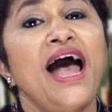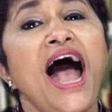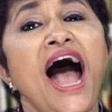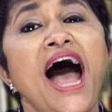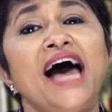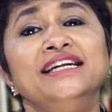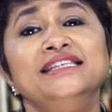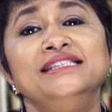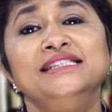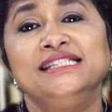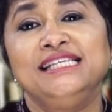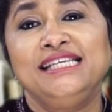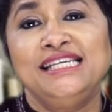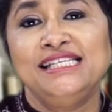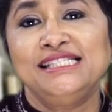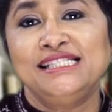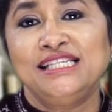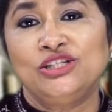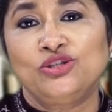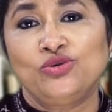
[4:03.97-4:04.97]
and it's
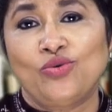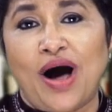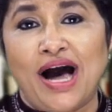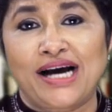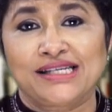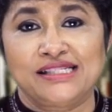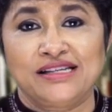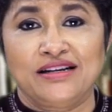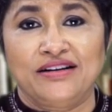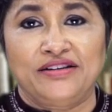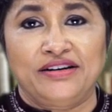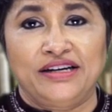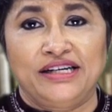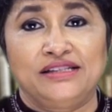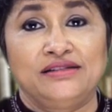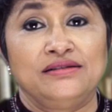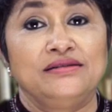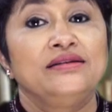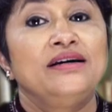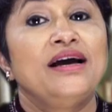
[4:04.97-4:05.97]
easy to
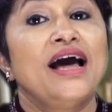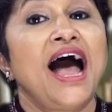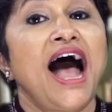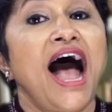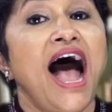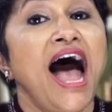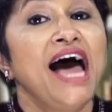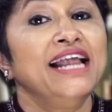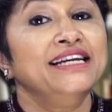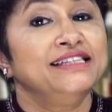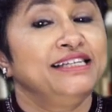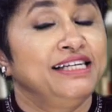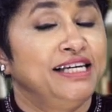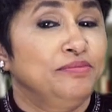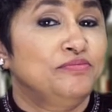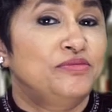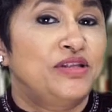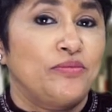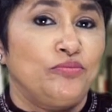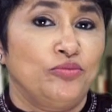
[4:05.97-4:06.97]
accelerate and
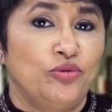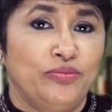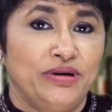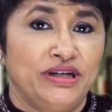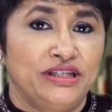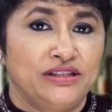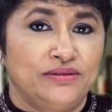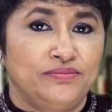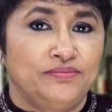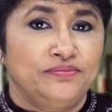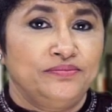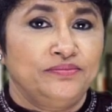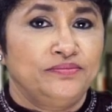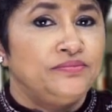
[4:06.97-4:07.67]
keep that momentum.